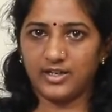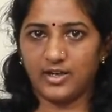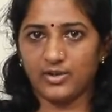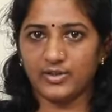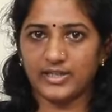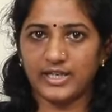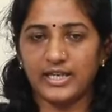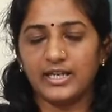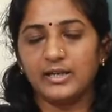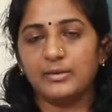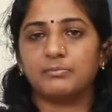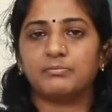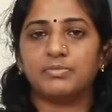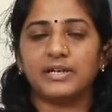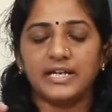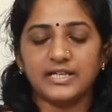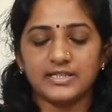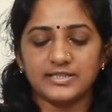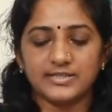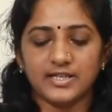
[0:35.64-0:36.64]
Okay,
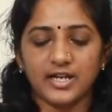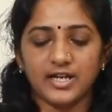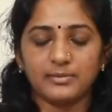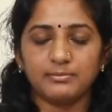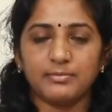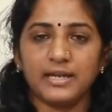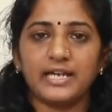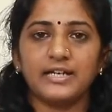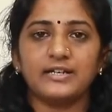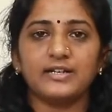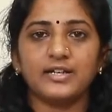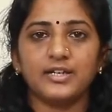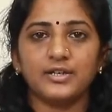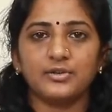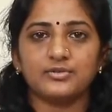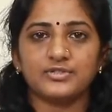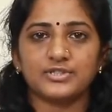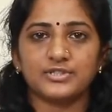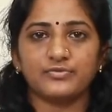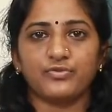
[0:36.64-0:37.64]
bricks are mainly
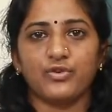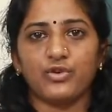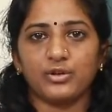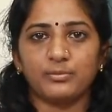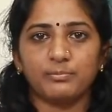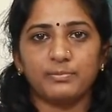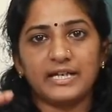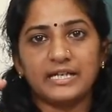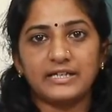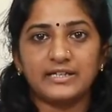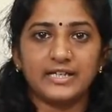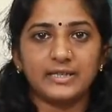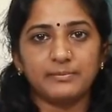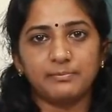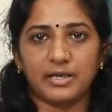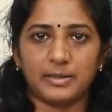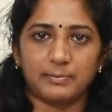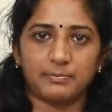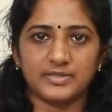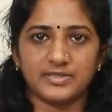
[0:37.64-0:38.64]
used for building
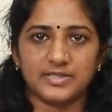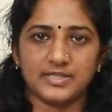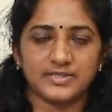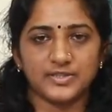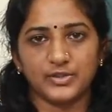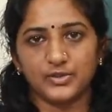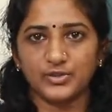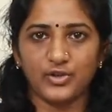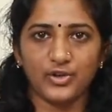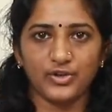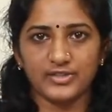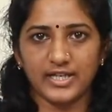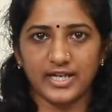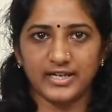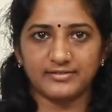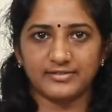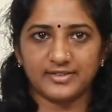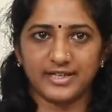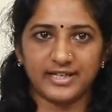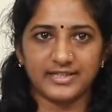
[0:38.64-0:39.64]
purposes, you know
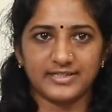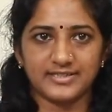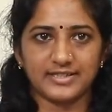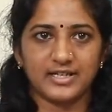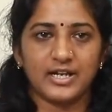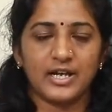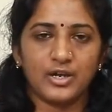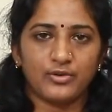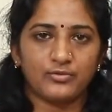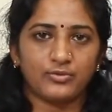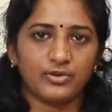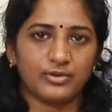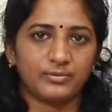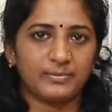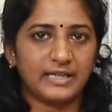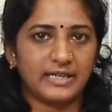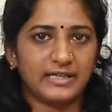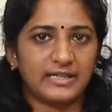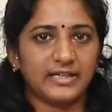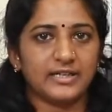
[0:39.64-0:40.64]
that right. For
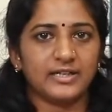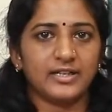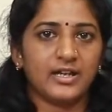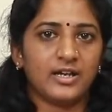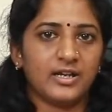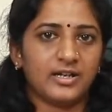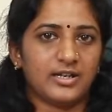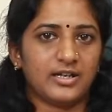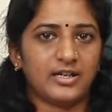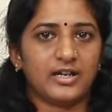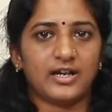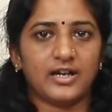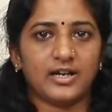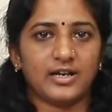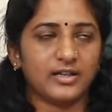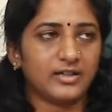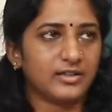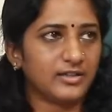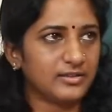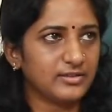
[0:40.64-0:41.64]
building
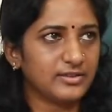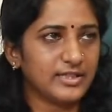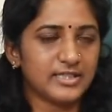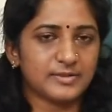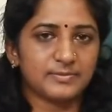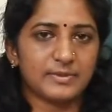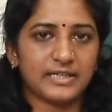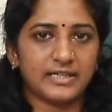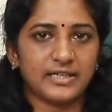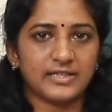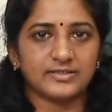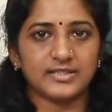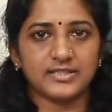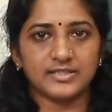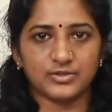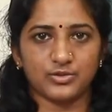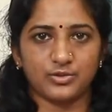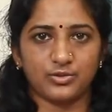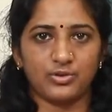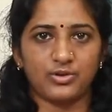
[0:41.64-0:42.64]
uh, these buildings, this
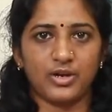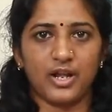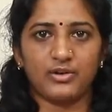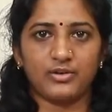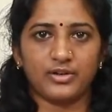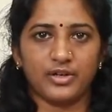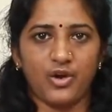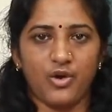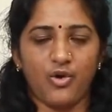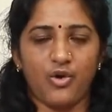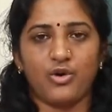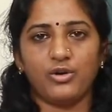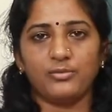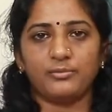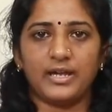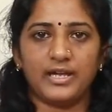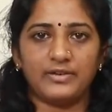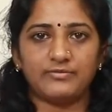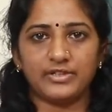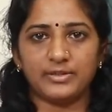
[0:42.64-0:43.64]
school, our home,
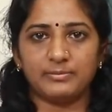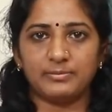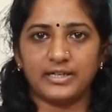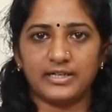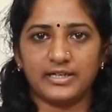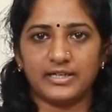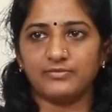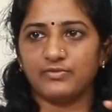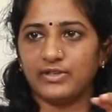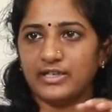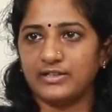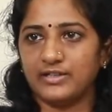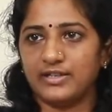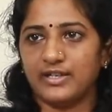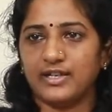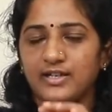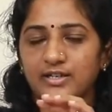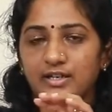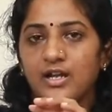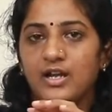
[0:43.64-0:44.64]
every building we
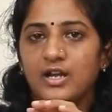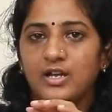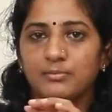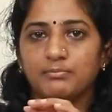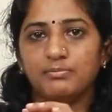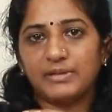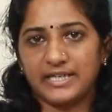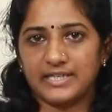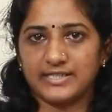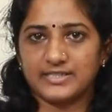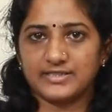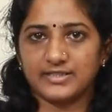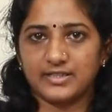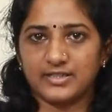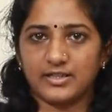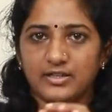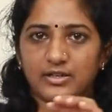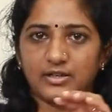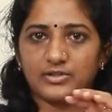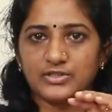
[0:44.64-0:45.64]
need bricks.
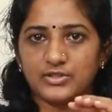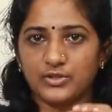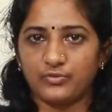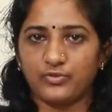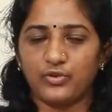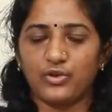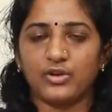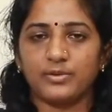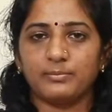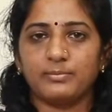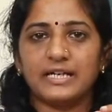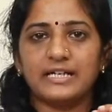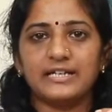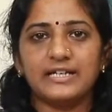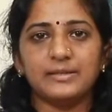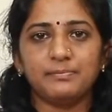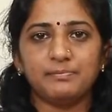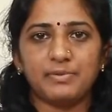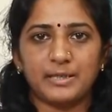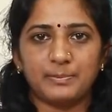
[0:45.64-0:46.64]
So, for
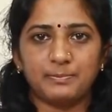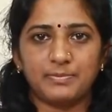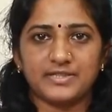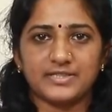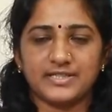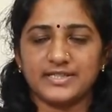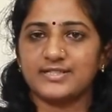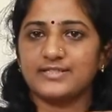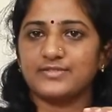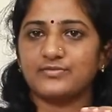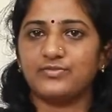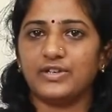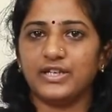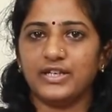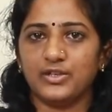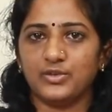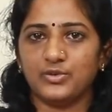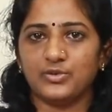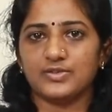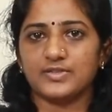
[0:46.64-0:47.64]
building purposes we
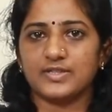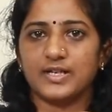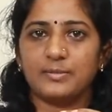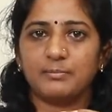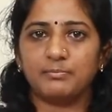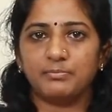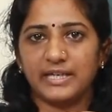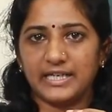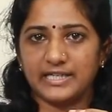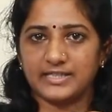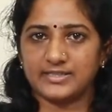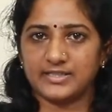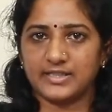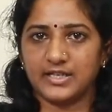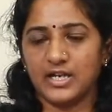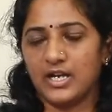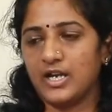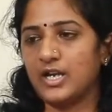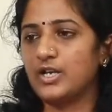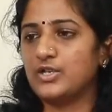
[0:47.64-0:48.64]
use bricks.
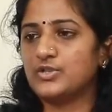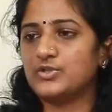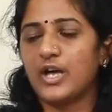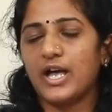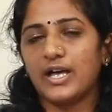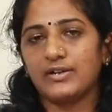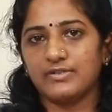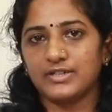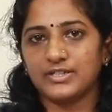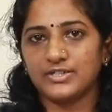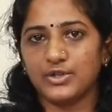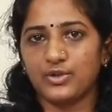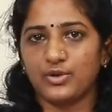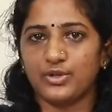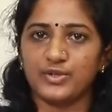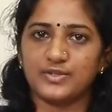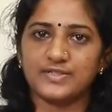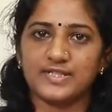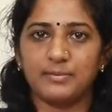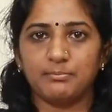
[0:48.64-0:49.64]
So, I will show
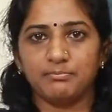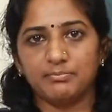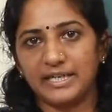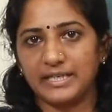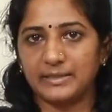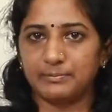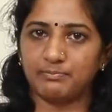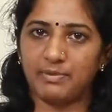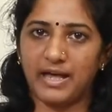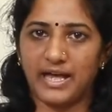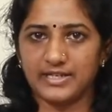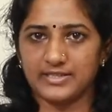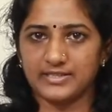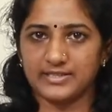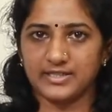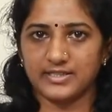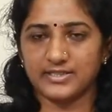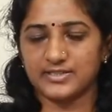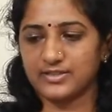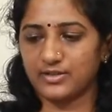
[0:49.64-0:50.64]
you some brick
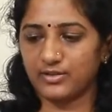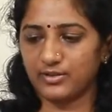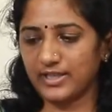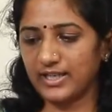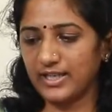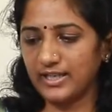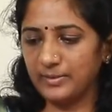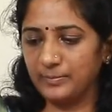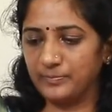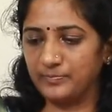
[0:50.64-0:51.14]
patterns. Okay.